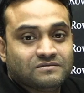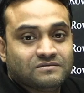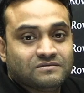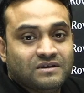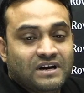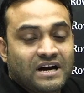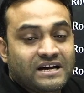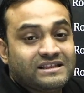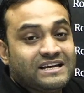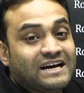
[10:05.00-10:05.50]

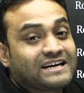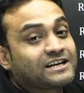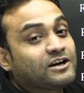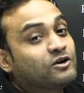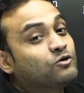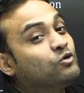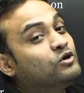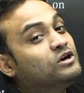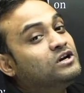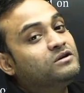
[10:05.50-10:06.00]
That can
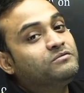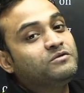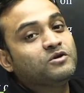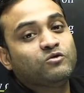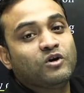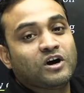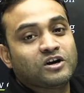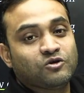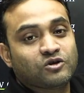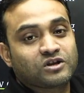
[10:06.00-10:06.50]
only be
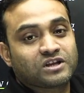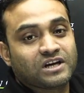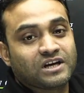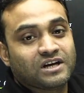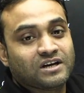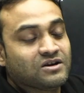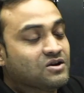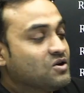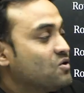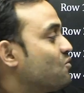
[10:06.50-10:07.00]
one or three.
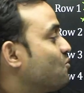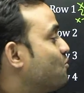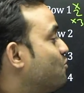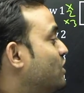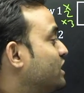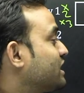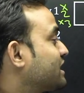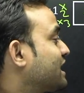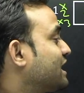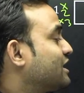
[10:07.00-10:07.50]

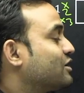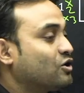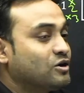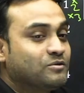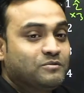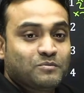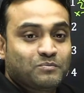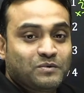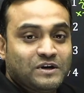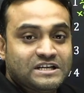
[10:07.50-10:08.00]
one cannot be
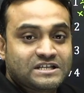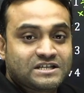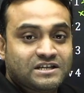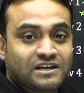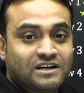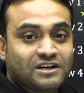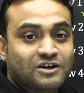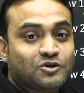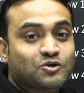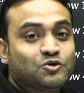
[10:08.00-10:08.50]
placed
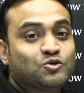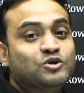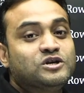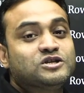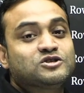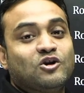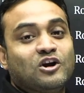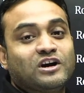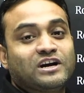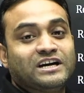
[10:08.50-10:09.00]
here. two is
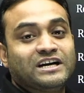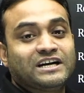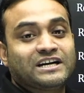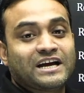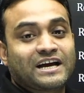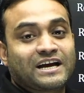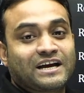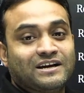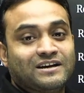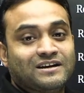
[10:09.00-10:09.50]
already
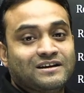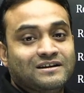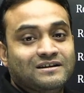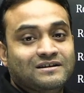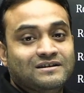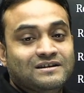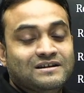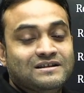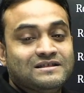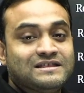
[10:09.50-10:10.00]
taken.
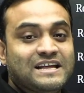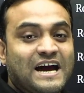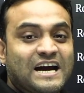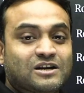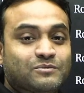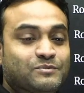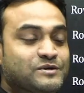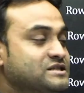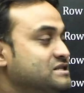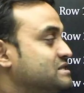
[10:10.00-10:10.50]
That
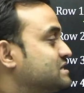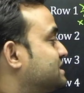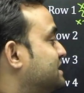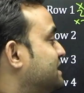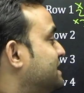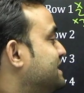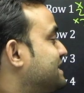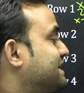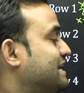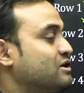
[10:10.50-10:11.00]
means
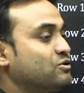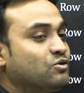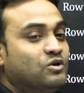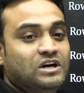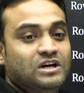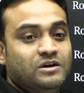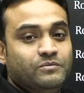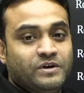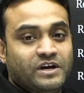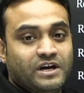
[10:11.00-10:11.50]
three can only
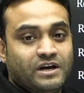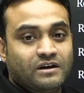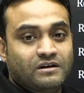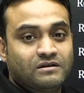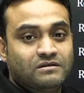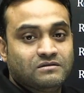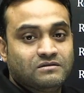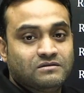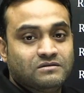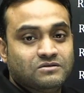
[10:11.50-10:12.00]
be here,
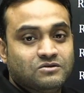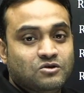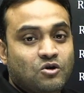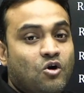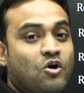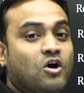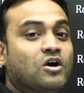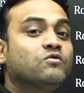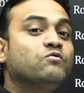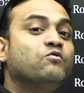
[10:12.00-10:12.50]

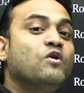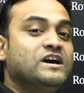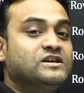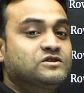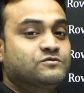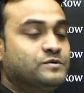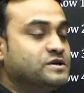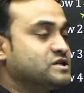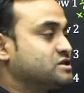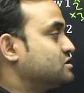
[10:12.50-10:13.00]
or vice
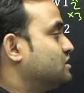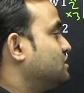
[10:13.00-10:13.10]
versa.